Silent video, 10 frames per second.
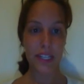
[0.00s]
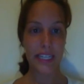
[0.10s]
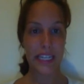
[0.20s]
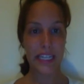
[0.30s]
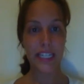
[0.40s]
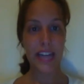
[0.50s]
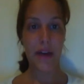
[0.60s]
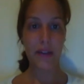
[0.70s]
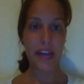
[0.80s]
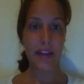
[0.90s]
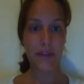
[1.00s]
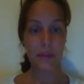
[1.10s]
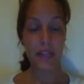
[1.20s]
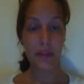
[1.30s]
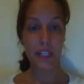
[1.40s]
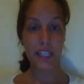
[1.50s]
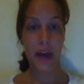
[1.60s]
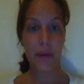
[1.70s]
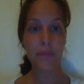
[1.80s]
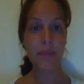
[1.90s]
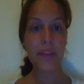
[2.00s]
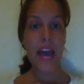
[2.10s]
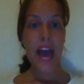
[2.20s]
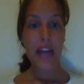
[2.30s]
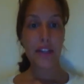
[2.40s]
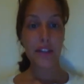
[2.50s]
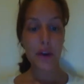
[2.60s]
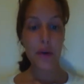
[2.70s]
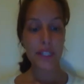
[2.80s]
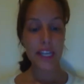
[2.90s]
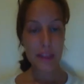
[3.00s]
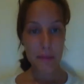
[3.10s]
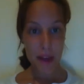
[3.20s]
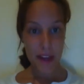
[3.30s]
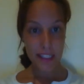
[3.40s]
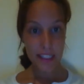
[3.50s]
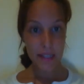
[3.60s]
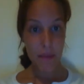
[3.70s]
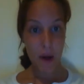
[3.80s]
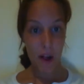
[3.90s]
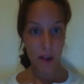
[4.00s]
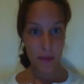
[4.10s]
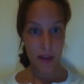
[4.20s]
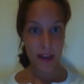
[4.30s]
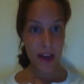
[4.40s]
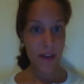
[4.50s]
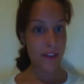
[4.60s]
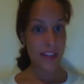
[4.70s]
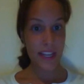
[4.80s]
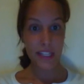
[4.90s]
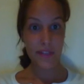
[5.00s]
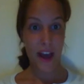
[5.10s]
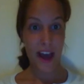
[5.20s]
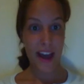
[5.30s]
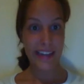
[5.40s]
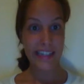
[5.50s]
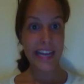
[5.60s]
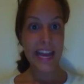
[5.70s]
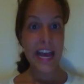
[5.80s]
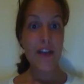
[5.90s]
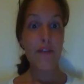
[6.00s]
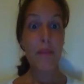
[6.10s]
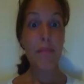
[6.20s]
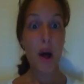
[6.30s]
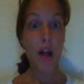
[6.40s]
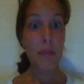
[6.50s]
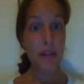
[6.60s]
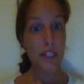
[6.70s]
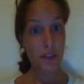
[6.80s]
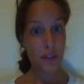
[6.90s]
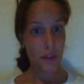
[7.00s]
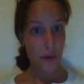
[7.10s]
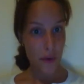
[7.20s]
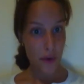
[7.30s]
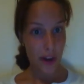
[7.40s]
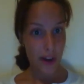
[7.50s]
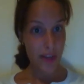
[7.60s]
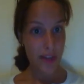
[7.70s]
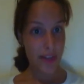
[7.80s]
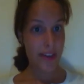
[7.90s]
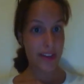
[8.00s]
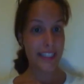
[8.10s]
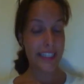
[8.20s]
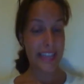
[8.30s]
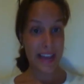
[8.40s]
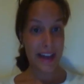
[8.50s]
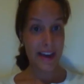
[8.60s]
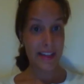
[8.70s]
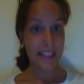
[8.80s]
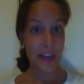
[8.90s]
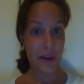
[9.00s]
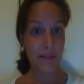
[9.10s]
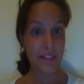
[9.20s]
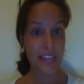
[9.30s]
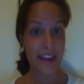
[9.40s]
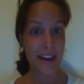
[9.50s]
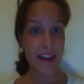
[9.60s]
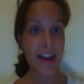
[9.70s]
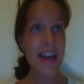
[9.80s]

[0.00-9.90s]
in each town to hike from town to town. And so we take the bus to Palma. Everything's fine. From Palma to the north, Dea, the town of Dea,